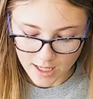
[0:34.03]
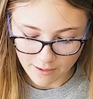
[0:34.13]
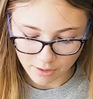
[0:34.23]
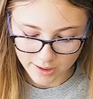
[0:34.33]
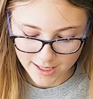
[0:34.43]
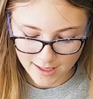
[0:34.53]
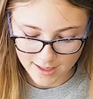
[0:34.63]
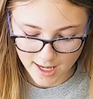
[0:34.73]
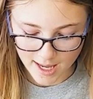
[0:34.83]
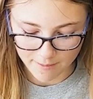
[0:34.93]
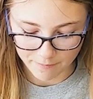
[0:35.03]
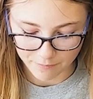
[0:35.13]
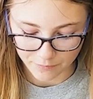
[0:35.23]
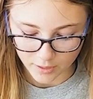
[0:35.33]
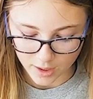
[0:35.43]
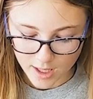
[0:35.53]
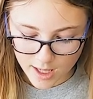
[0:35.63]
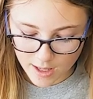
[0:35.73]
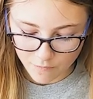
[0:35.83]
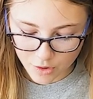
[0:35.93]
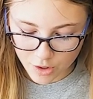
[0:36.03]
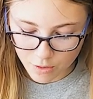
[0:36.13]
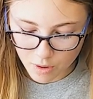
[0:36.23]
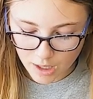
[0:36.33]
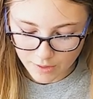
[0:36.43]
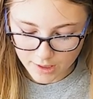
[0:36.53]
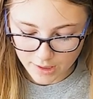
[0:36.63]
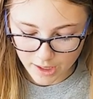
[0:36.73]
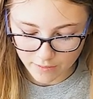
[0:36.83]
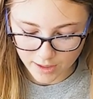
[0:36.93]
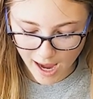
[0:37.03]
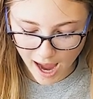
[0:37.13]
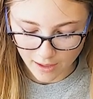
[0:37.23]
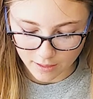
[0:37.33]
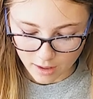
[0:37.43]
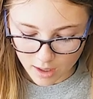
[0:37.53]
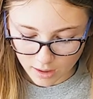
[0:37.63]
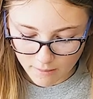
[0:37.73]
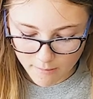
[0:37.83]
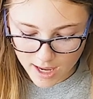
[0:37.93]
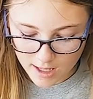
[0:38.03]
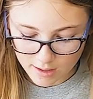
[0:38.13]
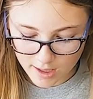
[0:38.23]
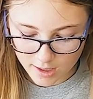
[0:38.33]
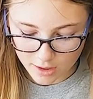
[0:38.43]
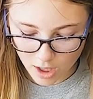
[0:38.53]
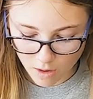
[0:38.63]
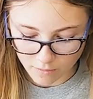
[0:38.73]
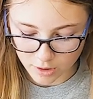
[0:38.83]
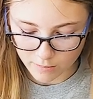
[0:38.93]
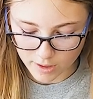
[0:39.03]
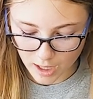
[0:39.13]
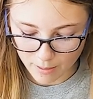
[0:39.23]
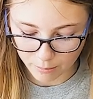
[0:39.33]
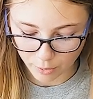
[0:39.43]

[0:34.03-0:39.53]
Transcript: devil said to him, "If you are the Son of God, command this stone to become